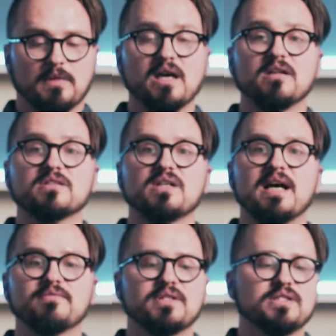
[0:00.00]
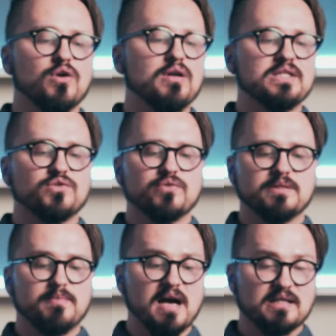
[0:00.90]
I also have this
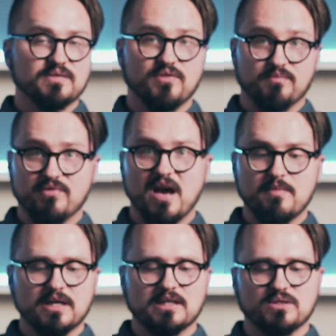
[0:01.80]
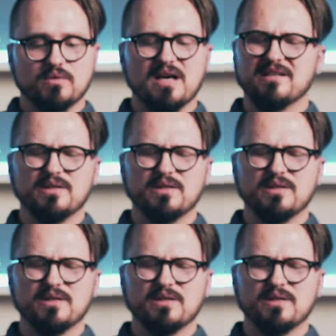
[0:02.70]
toiletries bags from Primark as well.